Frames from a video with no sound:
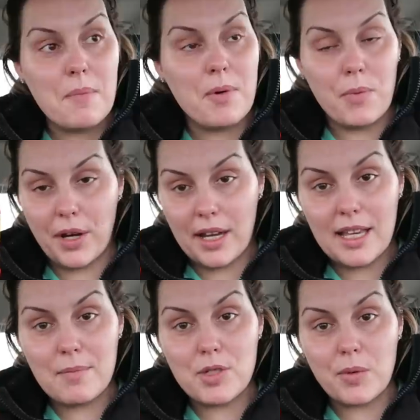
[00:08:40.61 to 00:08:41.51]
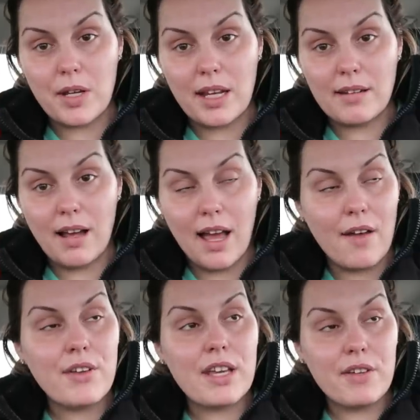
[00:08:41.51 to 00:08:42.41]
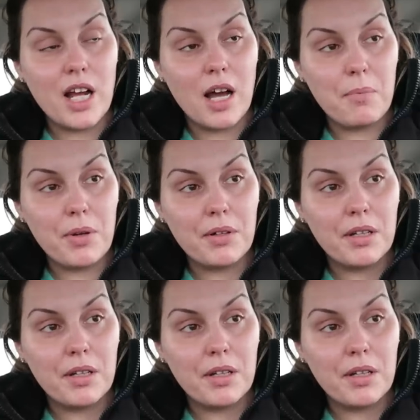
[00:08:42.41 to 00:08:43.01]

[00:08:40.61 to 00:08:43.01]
but we're gonna keep doing it. I haven't given up.